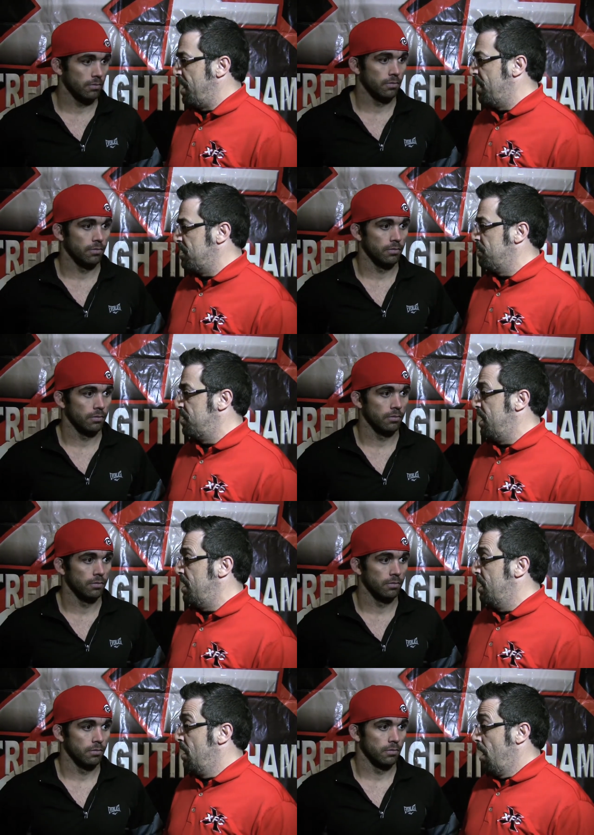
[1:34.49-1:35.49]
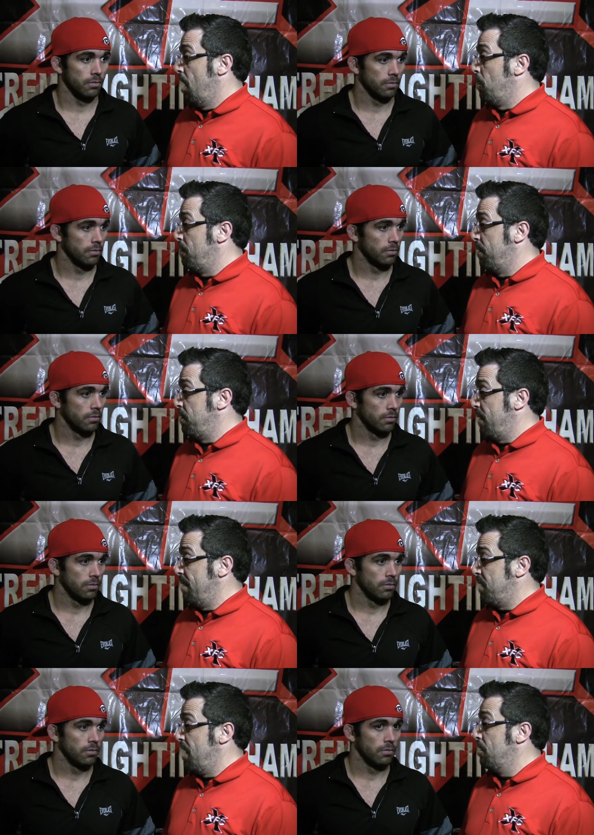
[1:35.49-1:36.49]
Speaker 1: for the XFC uh, 155
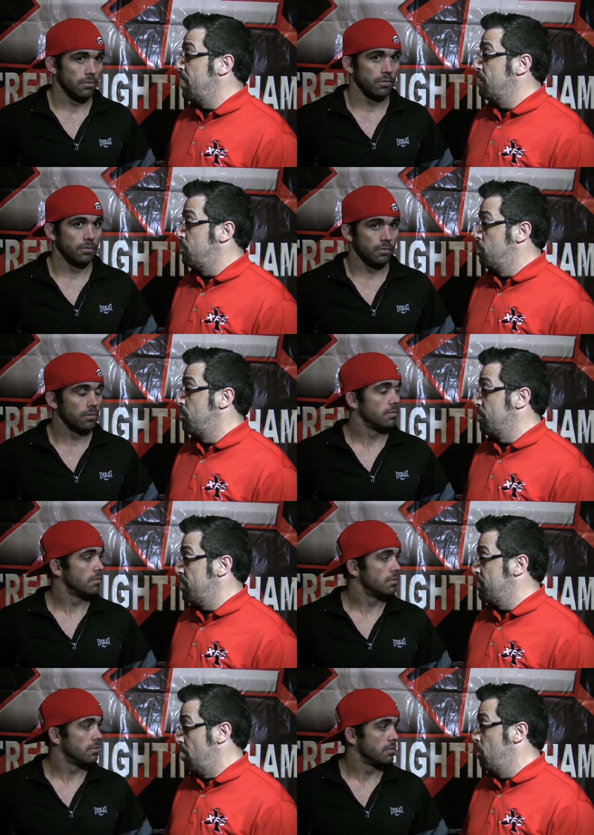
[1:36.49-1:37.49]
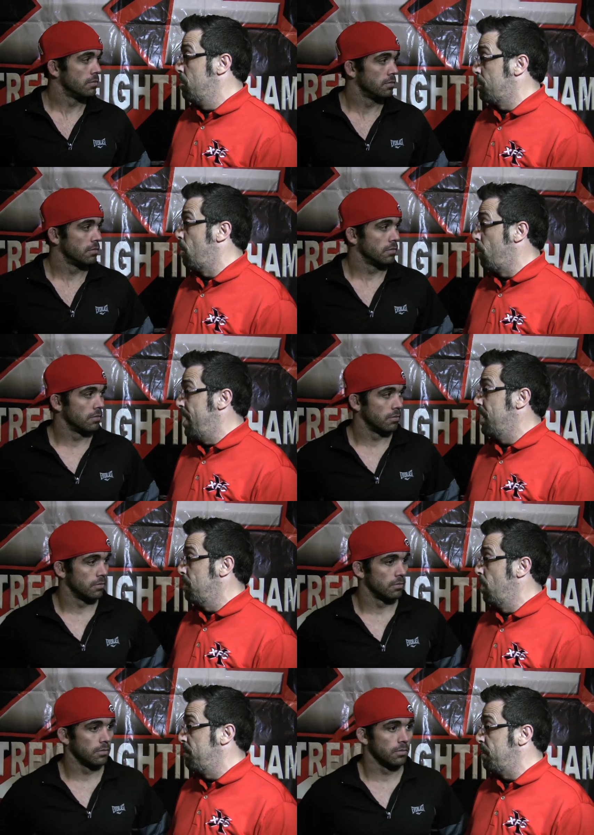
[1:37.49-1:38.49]
title against Junior Assunção, who is our reigning
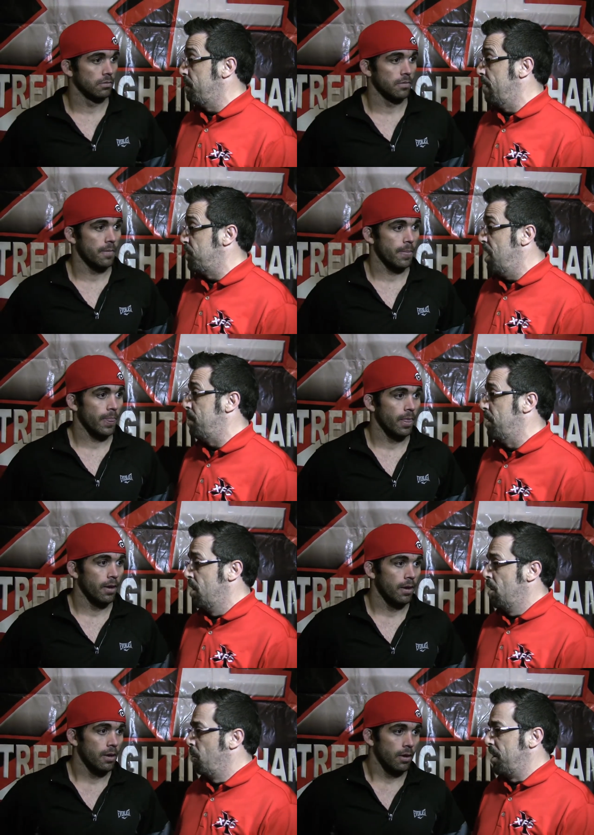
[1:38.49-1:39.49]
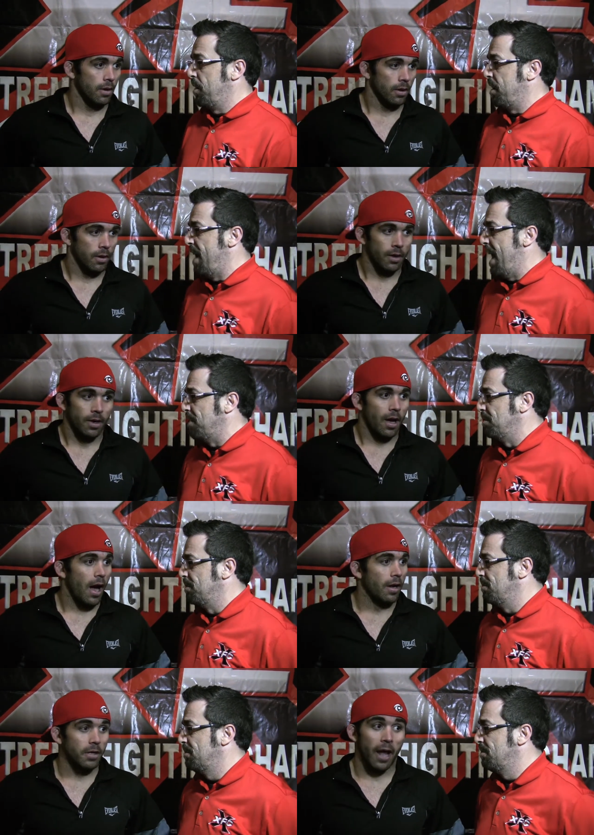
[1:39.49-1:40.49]
155 champion. What do you think of that?
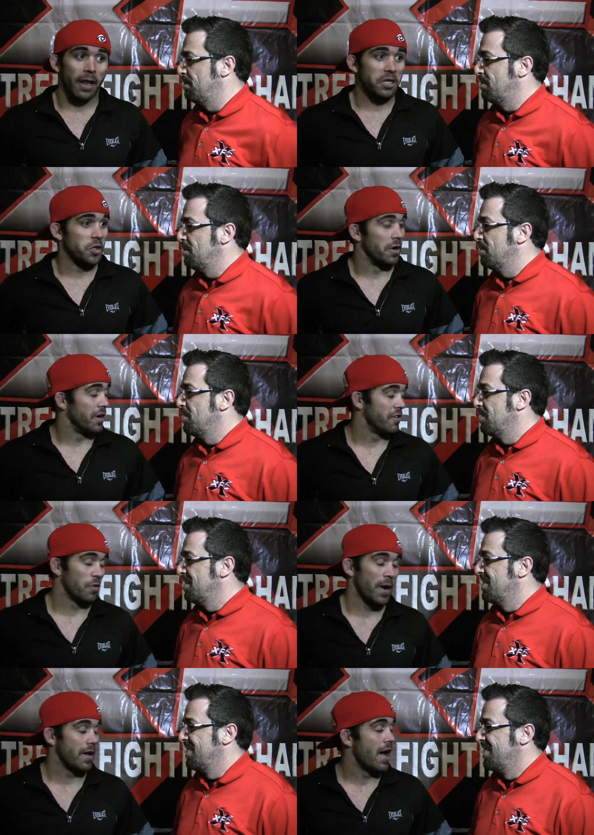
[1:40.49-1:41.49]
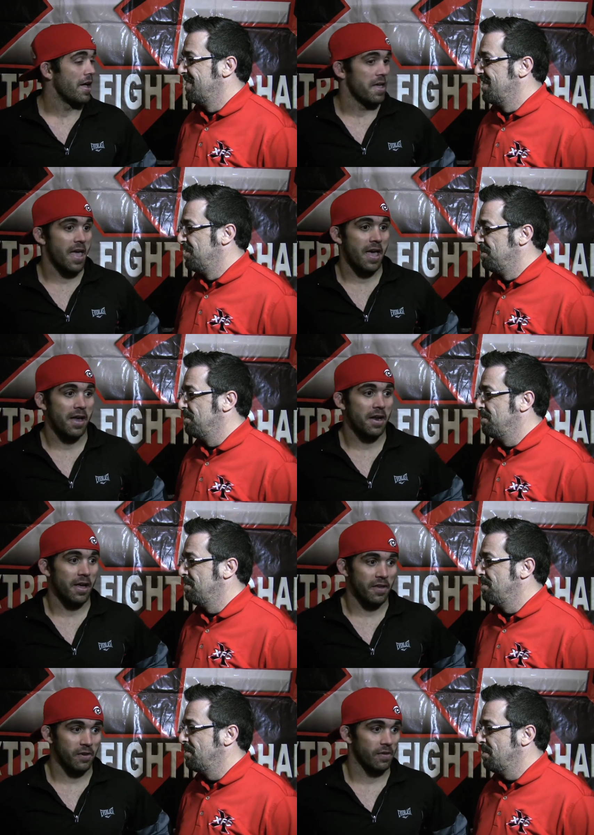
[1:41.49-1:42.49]
Speaker 2: I like Junior. He's a great guy, and uh,
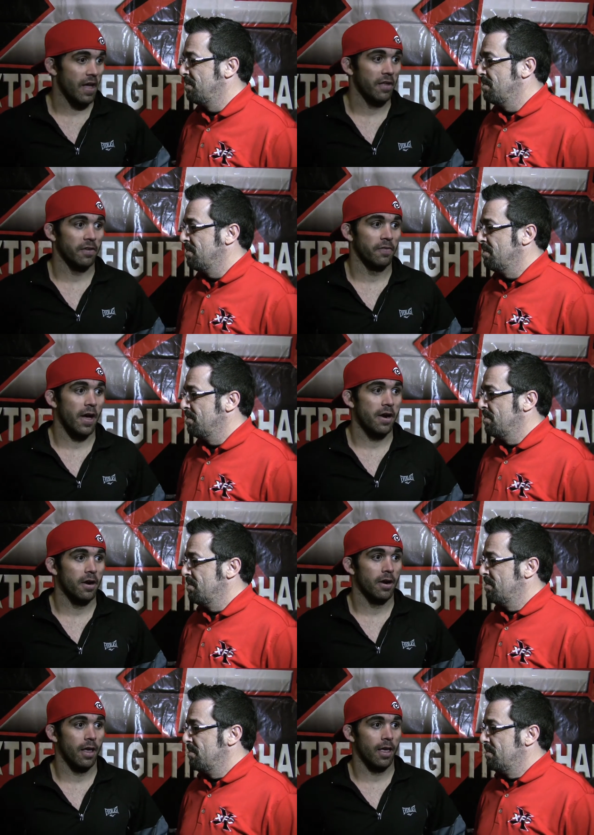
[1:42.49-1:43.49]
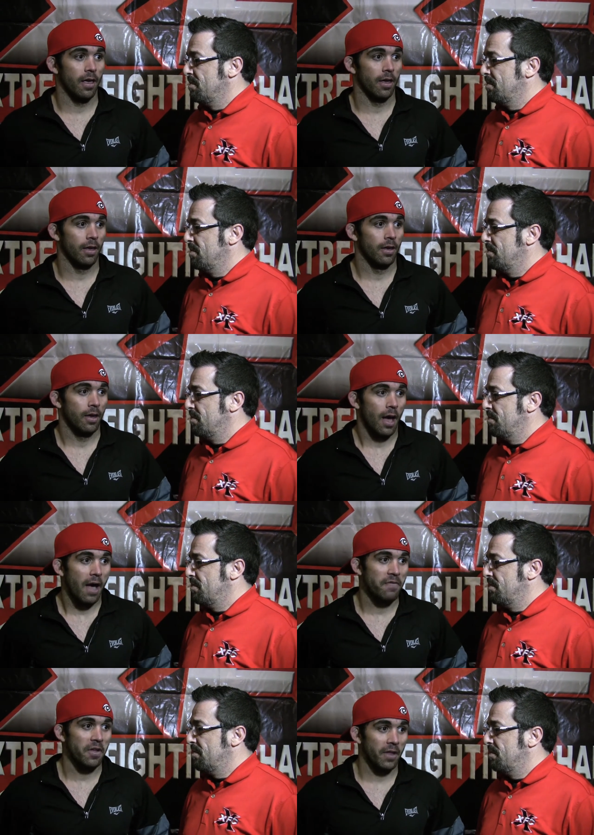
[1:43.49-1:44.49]
he's a talented fighter. And I
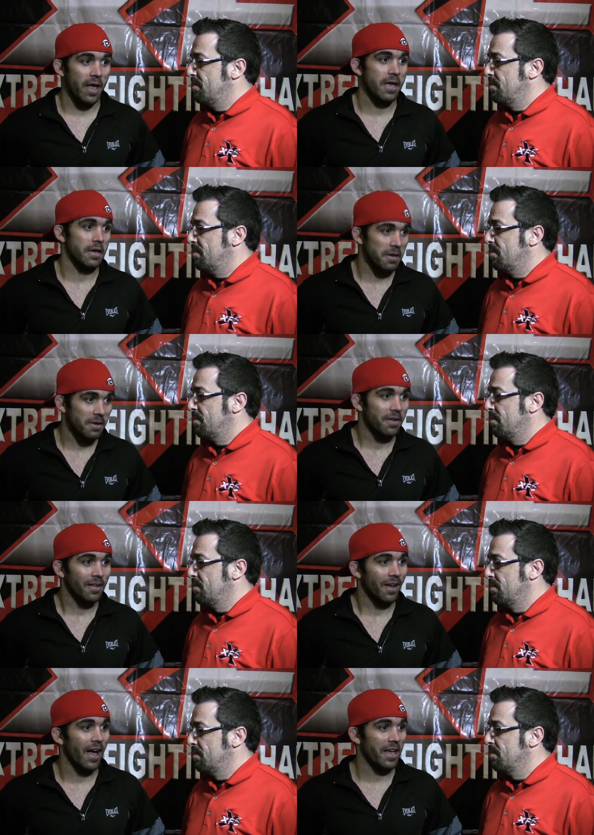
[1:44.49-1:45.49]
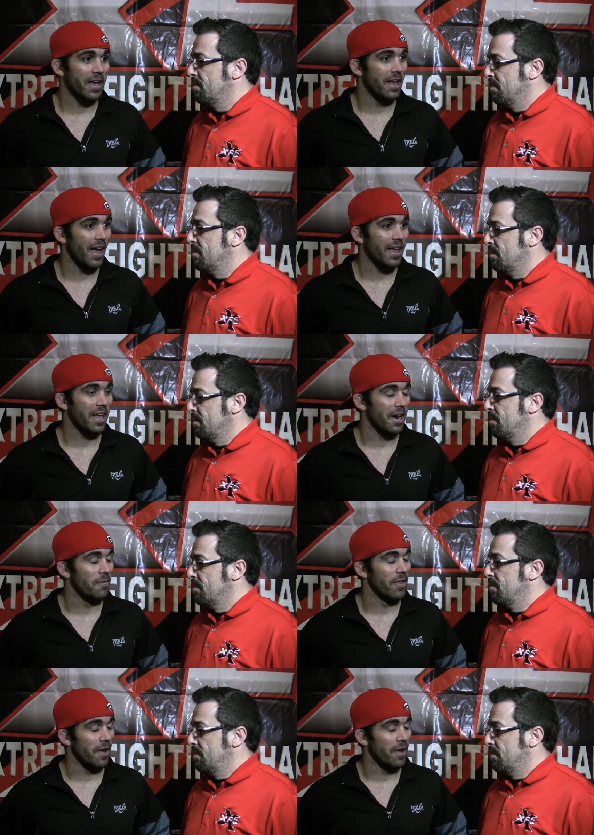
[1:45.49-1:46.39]
feel like I could get I could get up for